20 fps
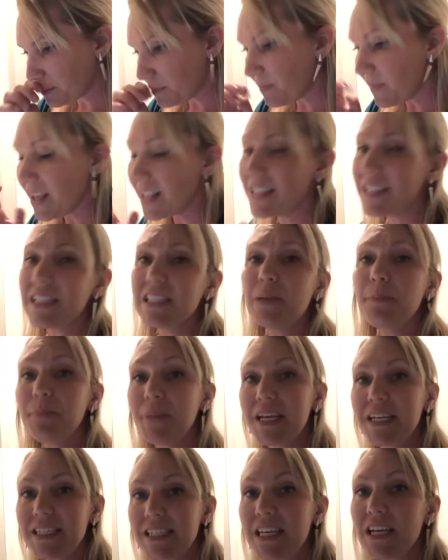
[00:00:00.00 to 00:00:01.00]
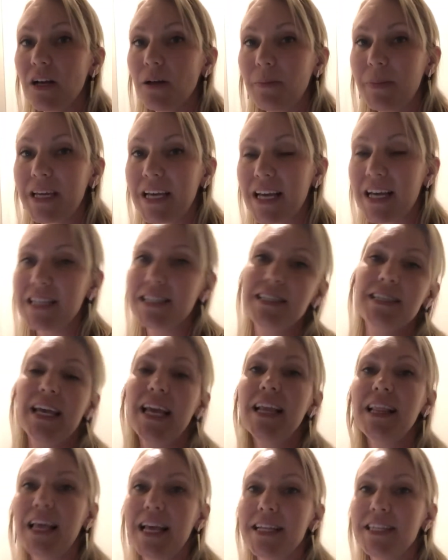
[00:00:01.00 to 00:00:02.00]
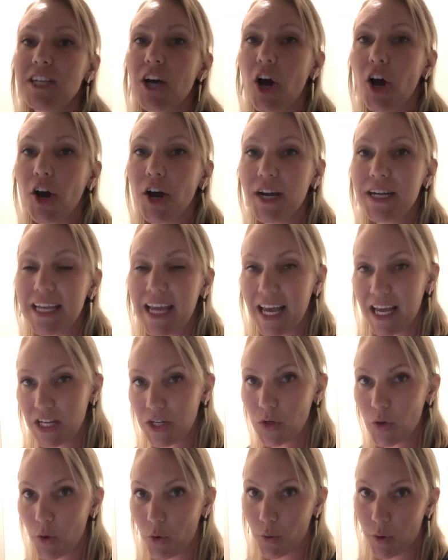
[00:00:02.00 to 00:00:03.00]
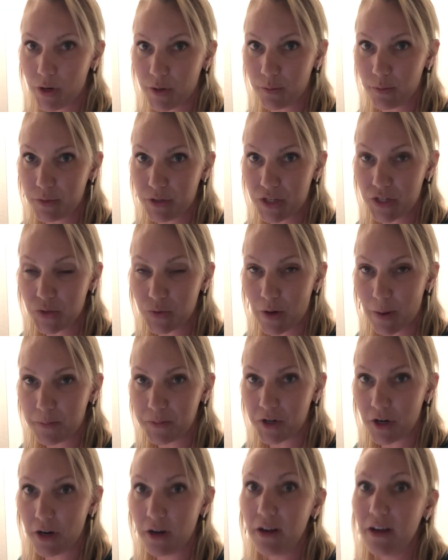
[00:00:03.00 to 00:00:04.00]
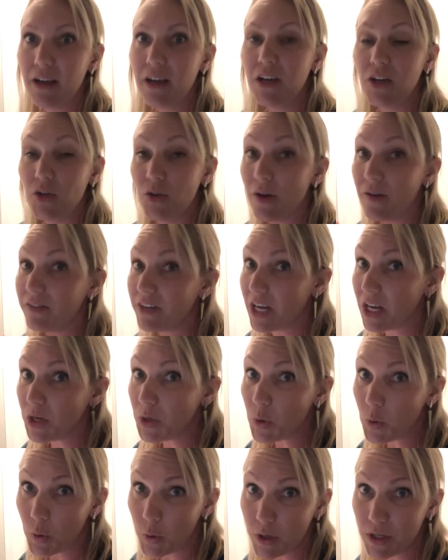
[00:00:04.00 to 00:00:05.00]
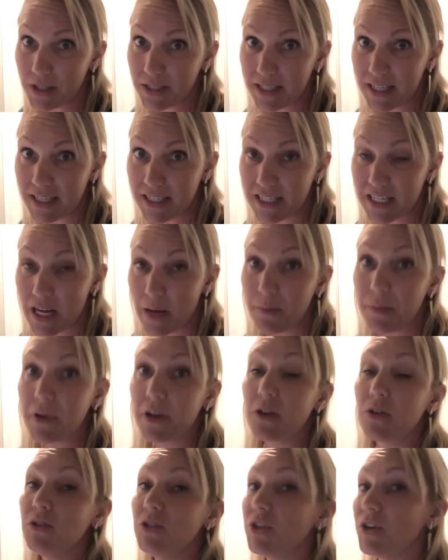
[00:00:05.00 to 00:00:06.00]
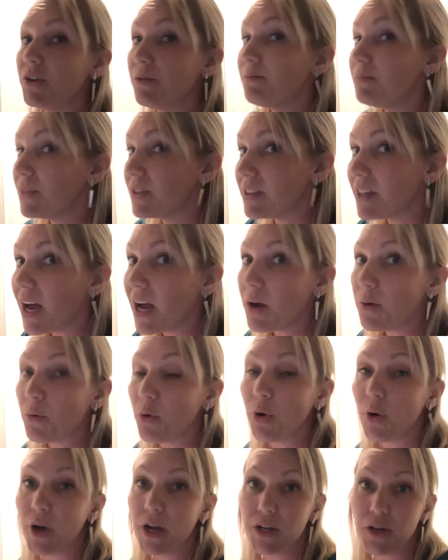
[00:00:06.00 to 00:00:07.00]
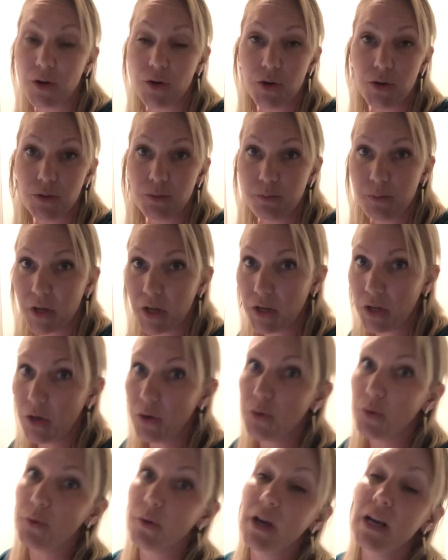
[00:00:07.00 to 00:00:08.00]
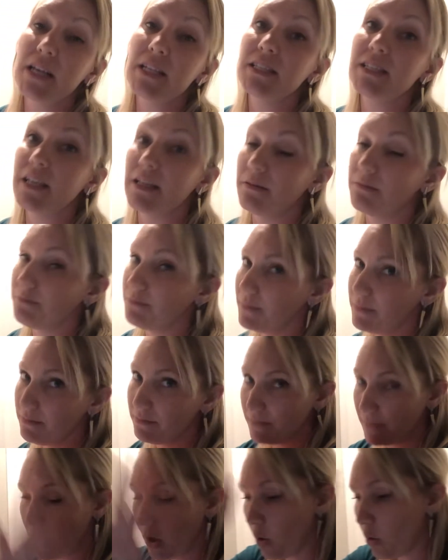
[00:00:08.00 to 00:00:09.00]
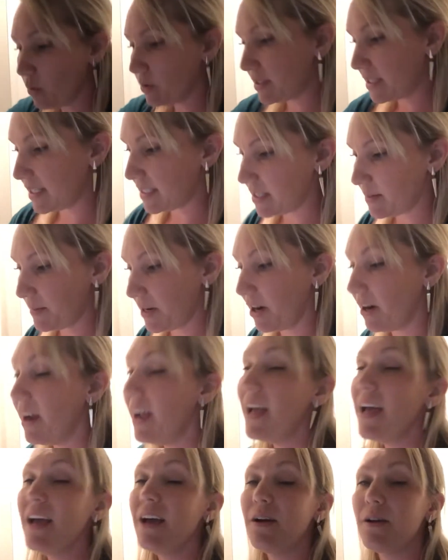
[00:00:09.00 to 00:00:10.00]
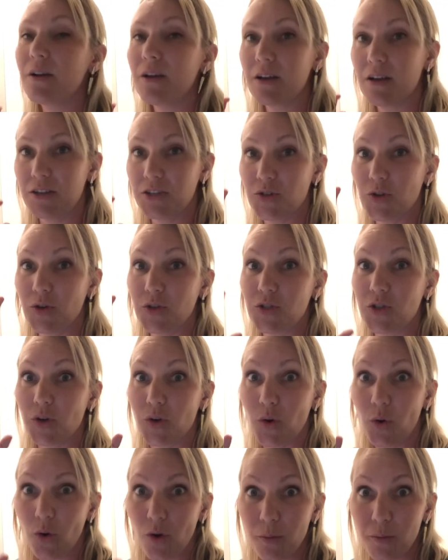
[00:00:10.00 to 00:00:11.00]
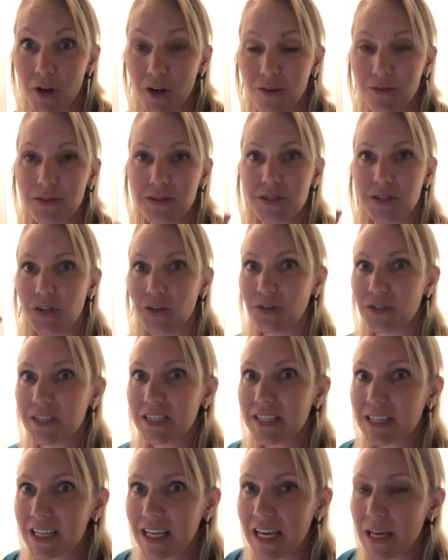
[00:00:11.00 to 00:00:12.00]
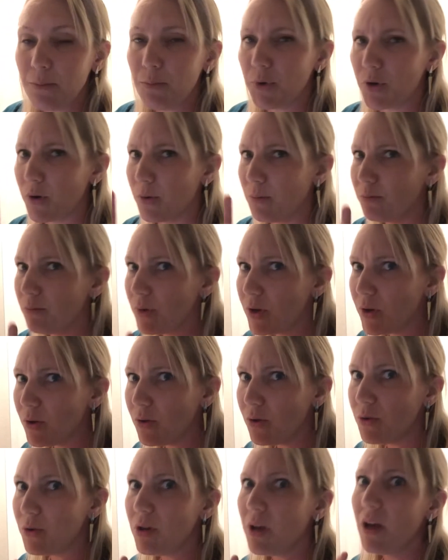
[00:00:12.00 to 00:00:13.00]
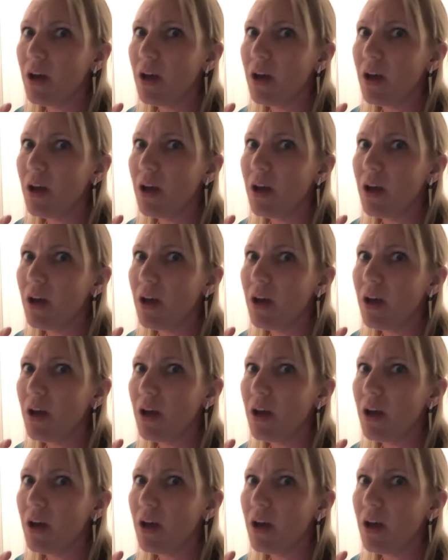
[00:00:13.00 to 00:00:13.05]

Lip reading: This is a big deal because phthalates are an endocrine disruptor. You have an endocrine system, includes your thyroid, your uterus, the whole system here. Controls your hormones, your sleep, your mood.